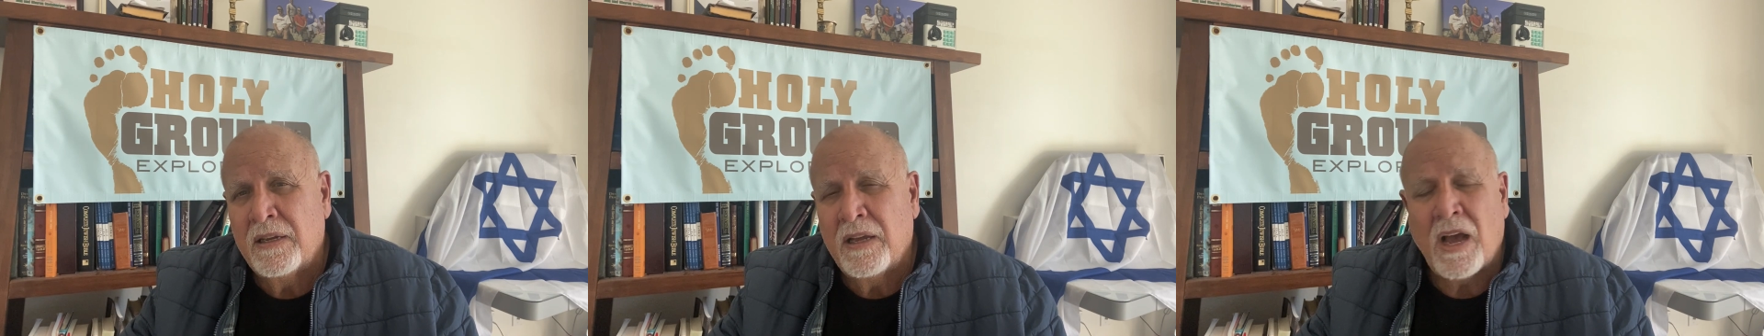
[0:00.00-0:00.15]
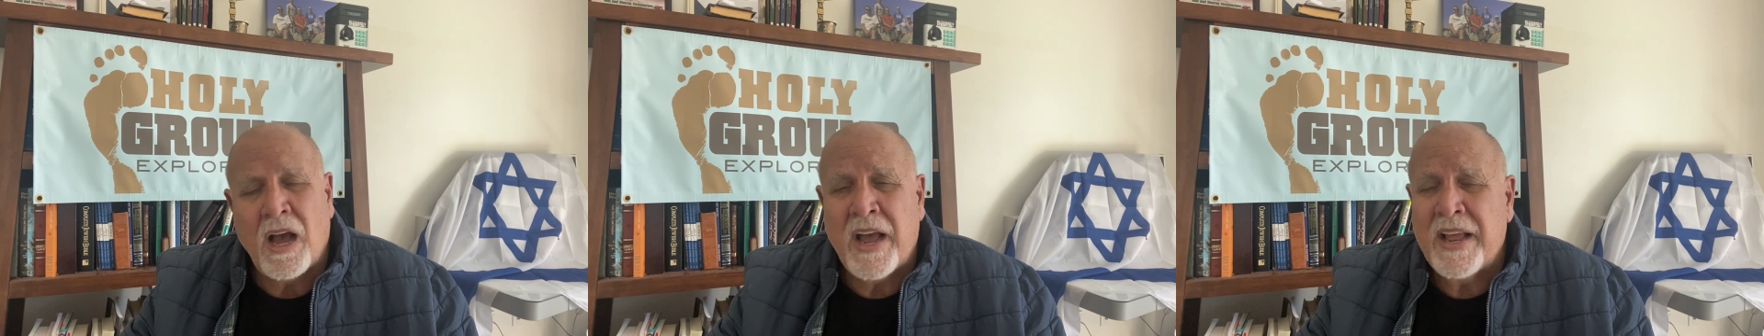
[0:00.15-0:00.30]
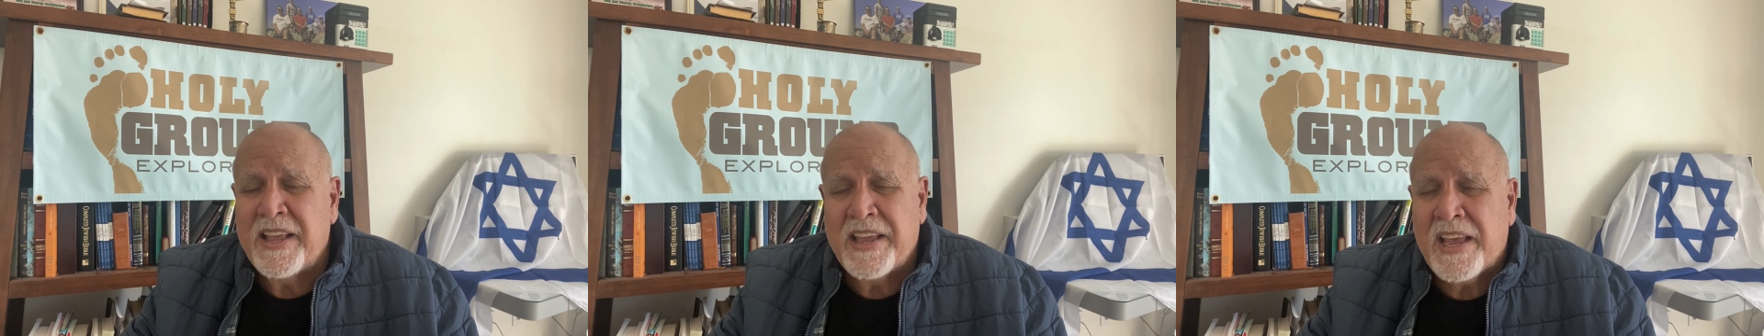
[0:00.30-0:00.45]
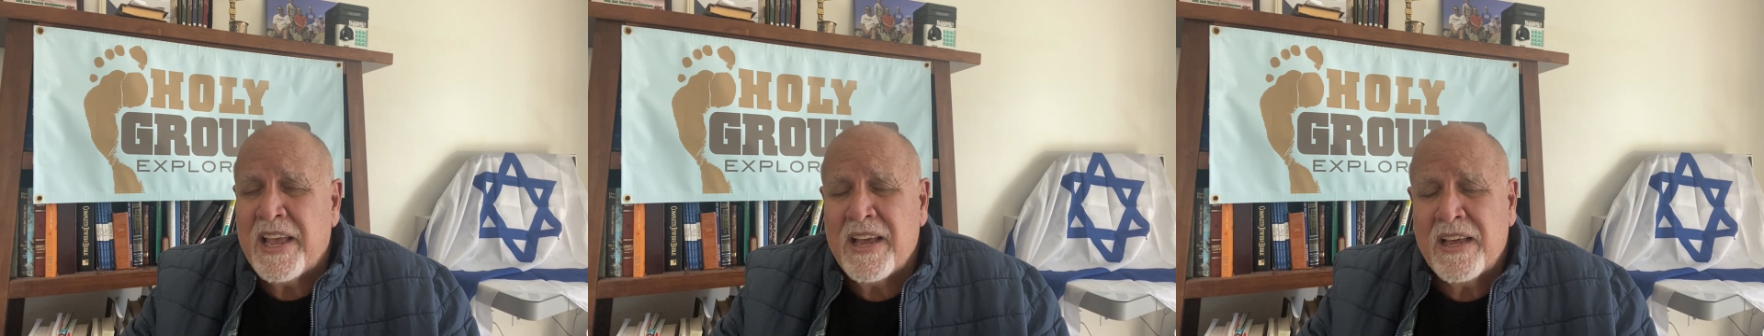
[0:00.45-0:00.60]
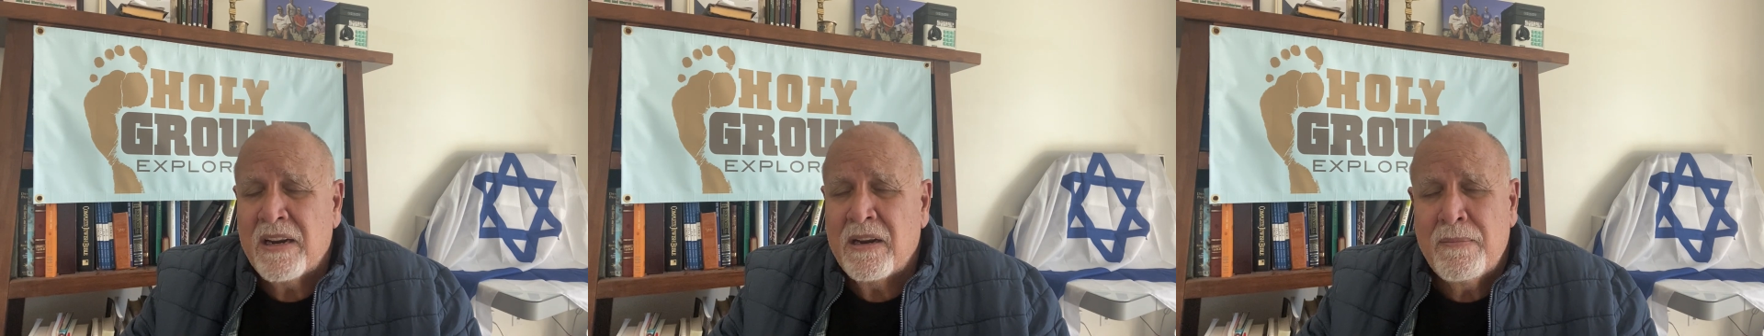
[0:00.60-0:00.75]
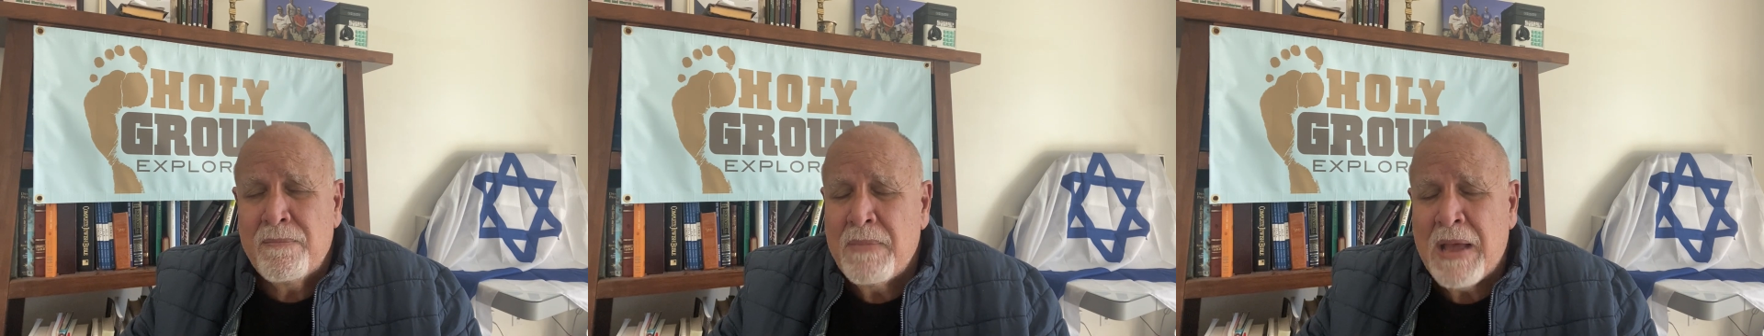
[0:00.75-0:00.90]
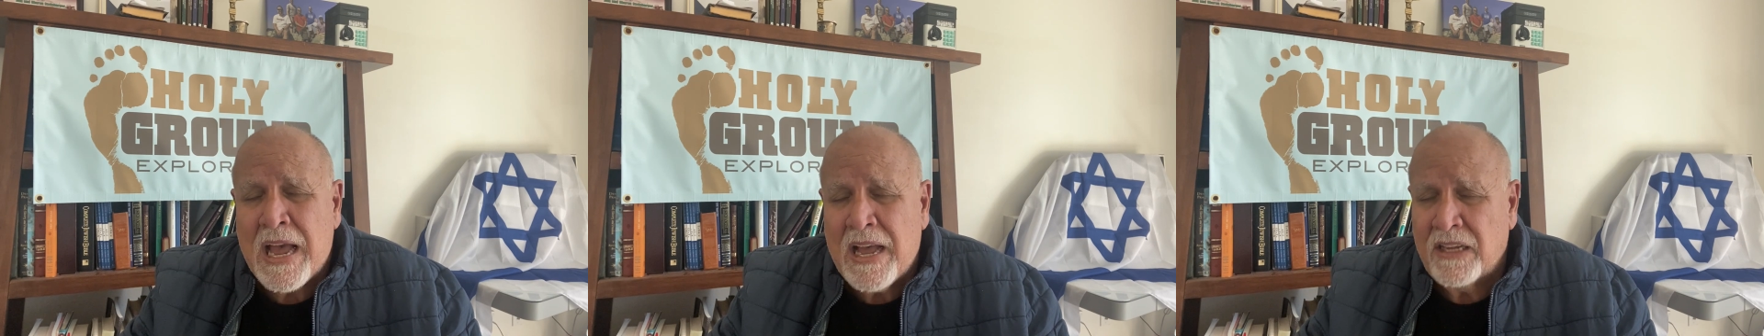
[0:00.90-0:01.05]
i can't
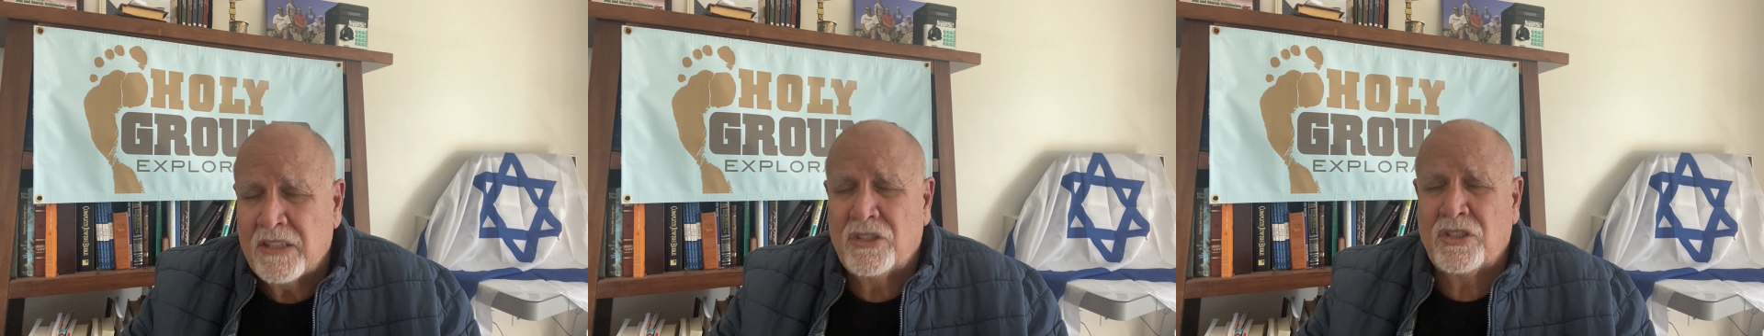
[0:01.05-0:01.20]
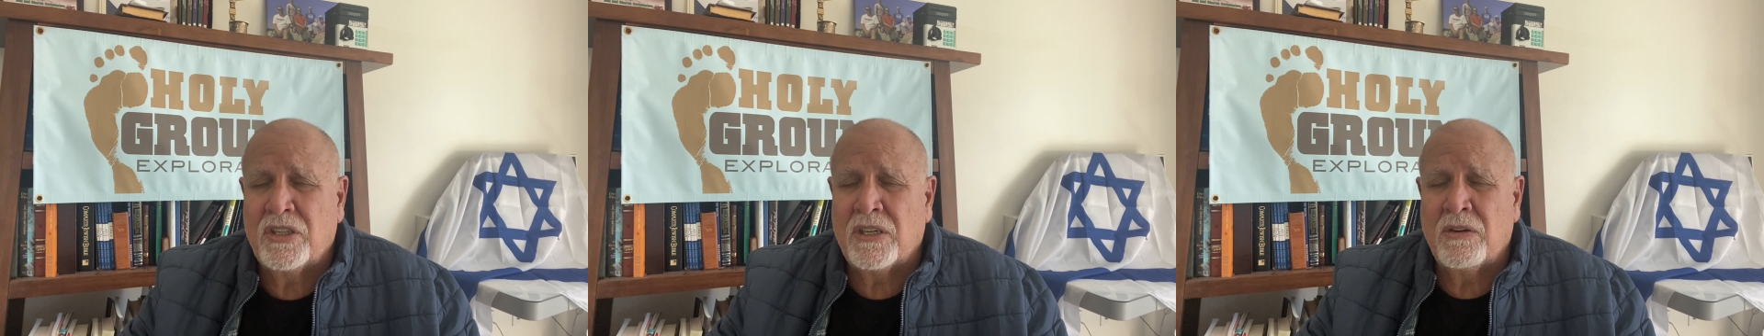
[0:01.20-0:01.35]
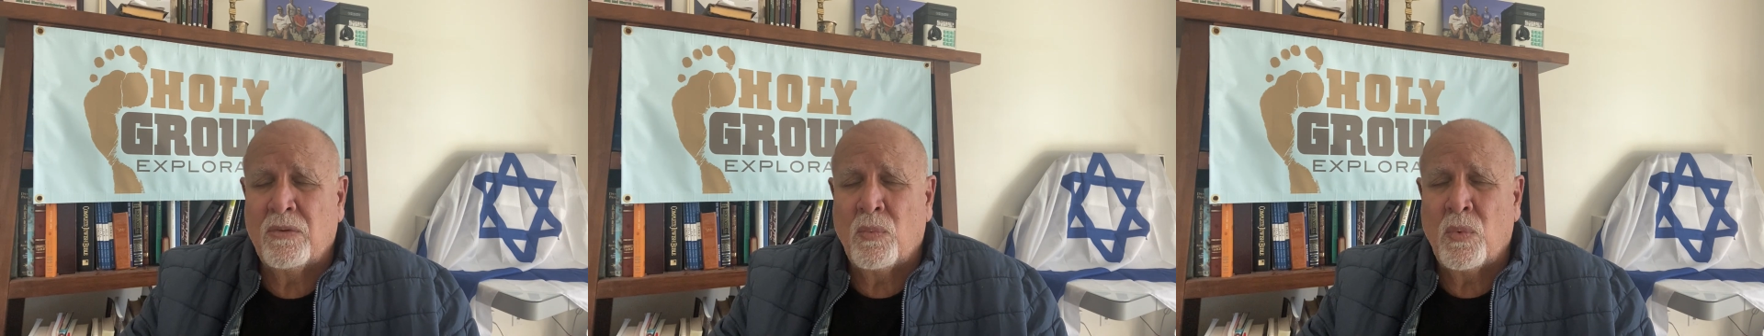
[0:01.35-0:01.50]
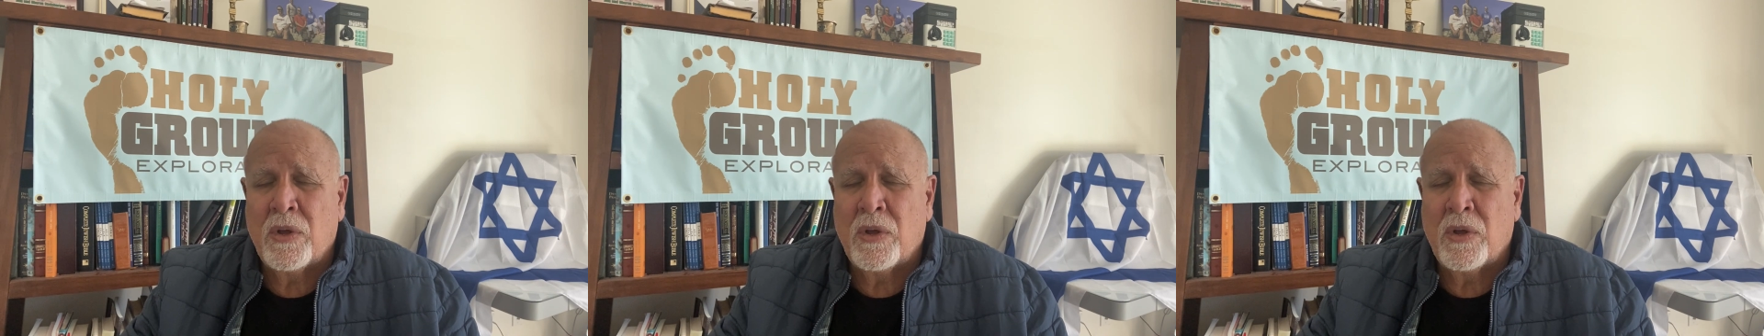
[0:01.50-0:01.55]
imagine